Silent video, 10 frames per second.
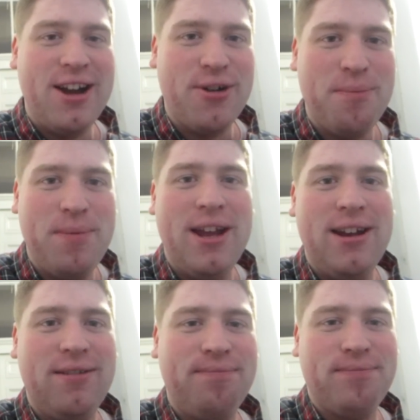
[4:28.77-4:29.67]
not a
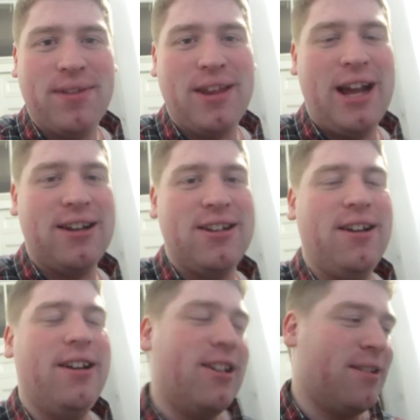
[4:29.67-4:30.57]
bearded
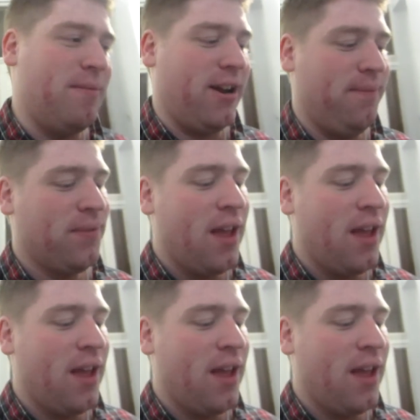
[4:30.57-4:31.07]
actor. It doesn't matter.